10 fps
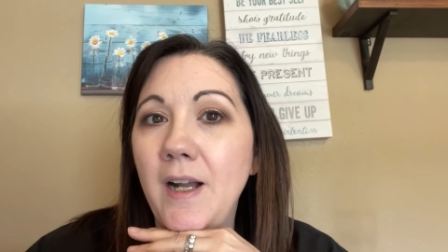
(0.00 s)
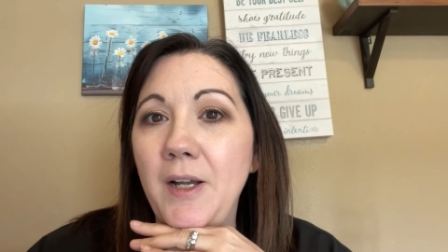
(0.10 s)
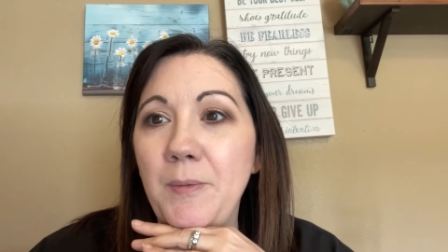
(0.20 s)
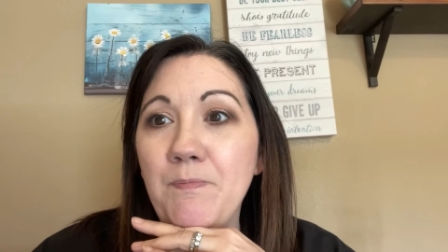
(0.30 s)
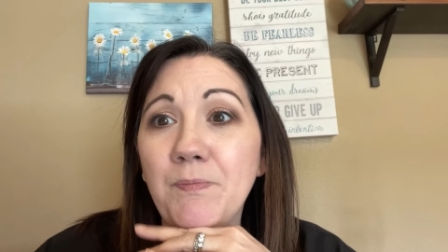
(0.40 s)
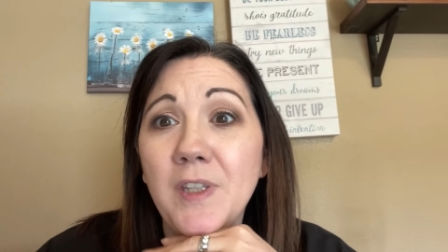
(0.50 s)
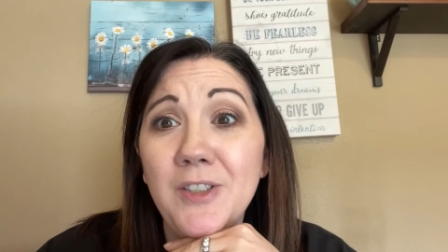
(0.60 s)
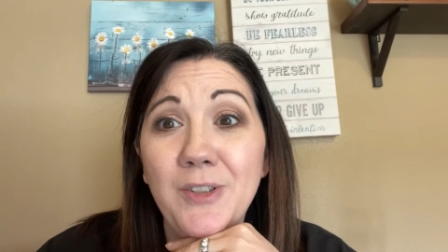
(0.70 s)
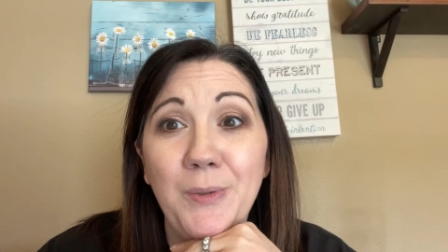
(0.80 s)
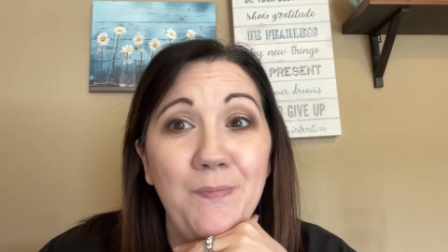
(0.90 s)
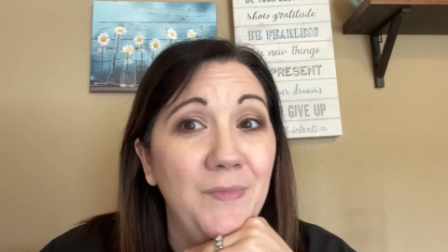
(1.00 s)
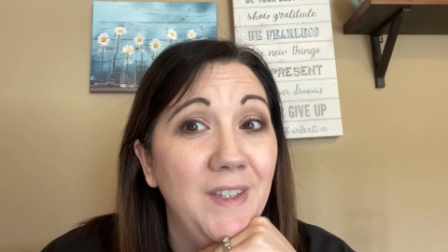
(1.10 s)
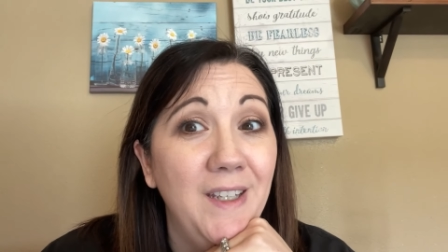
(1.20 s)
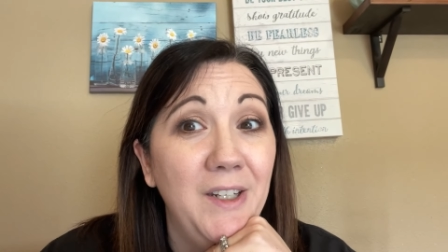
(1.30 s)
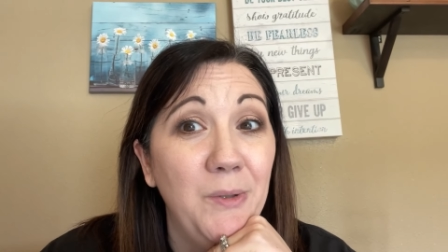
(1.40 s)
Um, so
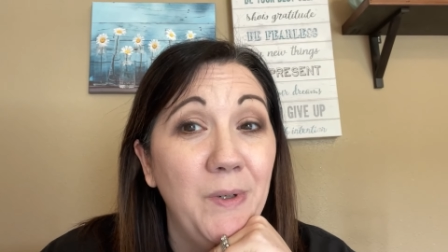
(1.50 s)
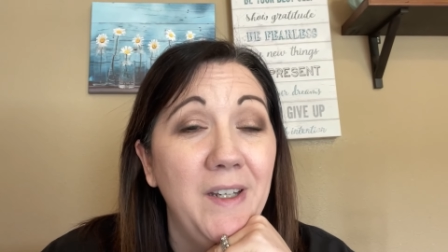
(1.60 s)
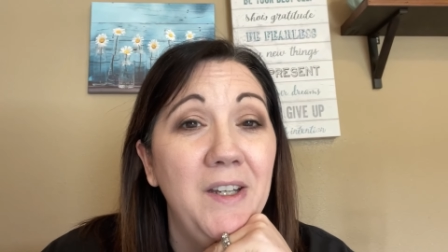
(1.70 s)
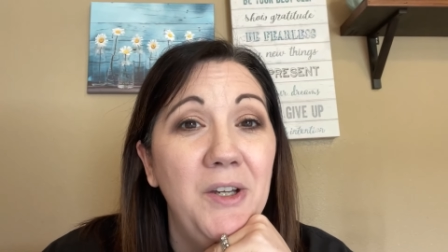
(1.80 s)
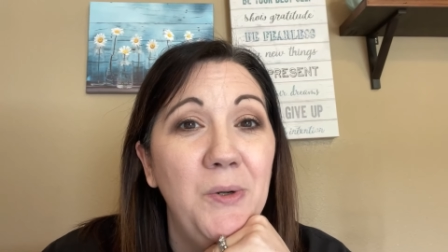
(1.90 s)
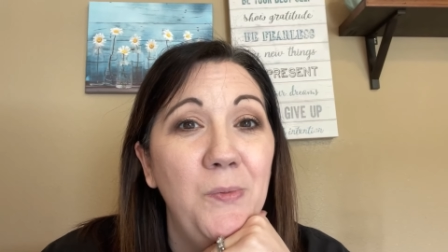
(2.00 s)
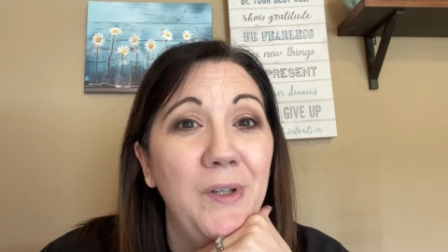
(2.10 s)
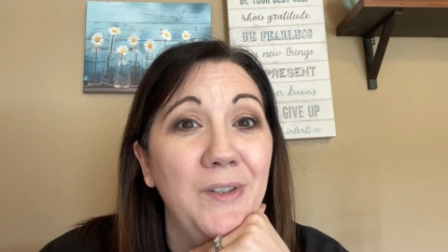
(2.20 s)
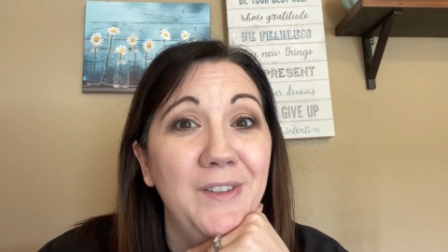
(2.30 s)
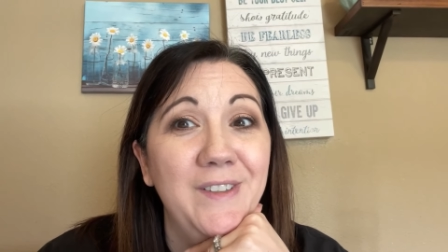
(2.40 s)
anyway, we'll